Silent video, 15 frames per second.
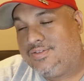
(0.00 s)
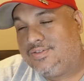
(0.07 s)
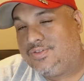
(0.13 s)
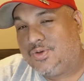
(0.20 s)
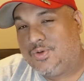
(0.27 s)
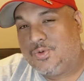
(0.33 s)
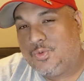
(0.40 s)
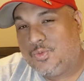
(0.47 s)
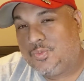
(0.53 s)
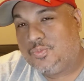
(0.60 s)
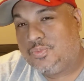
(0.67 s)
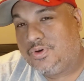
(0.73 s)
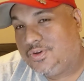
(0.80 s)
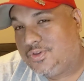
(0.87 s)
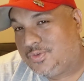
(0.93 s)
So
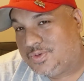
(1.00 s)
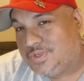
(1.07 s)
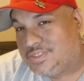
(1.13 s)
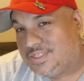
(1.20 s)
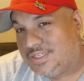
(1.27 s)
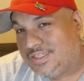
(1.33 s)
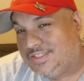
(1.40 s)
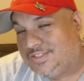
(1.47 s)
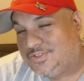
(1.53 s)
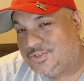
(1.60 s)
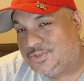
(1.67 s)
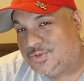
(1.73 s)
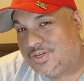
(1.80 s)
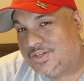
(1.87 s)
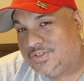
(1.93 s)
part of the reason I didn't
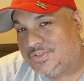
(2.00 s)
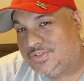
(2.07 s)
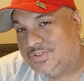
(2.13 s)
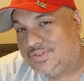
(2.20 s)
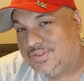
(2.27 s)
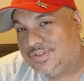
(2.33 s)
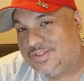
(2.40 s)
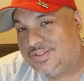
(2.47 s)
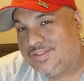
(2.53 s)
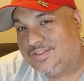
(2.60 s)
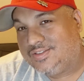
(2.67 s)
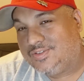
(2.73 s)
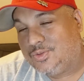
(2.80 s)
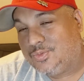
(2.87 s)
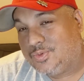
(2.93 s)
stress
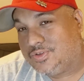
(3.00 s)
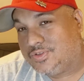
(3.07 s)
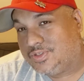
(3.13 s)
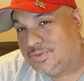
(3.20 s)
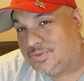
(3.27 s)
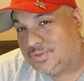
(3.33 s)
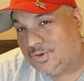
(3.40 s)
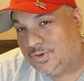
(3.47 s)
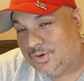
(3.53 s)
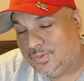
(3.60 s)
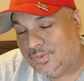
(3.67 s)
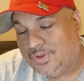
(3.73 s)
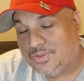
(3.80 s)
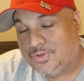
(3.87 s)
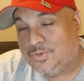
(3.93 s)
to the person I was
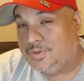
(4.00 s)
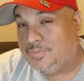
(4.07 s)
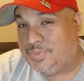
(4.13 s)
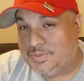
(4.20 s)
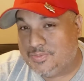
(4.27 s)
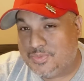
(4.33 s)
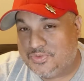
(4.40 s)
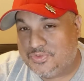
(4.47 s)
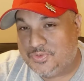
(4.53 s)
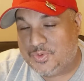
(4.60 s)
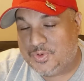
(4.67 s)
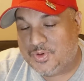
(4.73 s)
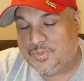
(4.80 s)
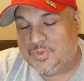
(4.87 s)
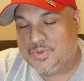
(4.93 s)
going with, who had been
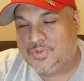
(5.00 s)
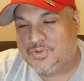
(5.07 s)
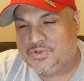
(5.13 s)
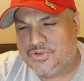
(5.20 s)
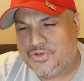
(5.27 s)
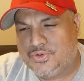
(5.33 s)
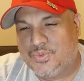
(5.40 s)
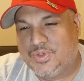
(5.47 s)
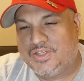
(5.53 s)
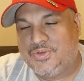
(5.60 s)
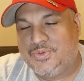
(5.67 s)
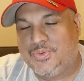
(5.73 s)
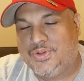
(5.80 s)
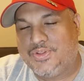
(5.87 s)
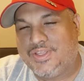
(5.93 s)
before but was sure we
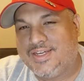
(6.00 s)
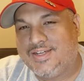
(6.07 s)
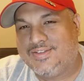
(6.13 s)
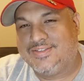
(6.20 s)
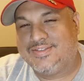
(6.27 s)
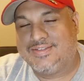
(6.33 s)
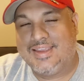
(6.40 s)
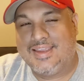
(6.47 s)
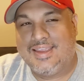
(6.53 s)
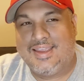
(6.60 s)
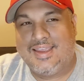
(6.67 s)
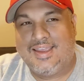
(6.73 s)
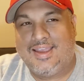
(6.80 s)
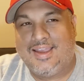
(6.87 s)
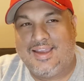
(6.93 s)
could do all the houses,
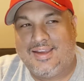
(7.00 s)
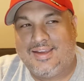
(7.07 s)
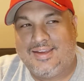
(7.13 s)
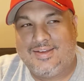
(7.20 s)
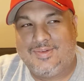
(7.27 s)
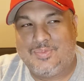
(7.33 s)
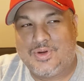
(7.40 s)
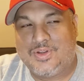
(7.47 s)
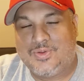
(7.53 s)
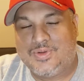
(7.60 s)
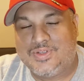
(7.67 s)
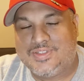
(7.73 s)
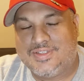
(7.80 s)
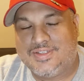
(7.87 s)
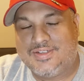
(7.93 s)
part of
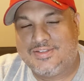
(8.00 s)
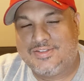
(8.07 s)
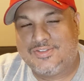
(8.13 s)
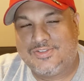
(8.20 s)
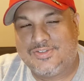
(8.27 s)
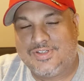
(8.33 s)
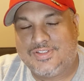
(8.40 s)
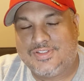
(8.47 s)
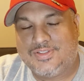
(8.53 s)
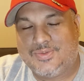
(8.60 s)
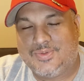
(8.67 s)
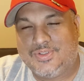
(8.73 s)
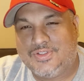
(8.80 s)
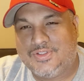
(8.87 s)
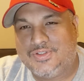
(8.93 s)
the reason I didn't stress
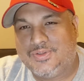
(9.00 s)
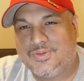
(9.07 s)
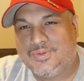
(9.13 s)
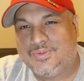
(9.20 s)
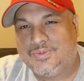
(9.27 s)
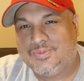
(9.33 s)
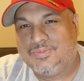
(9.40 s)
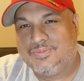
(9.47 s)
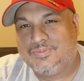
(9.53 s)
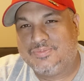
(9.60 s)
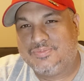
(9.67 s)
that we should do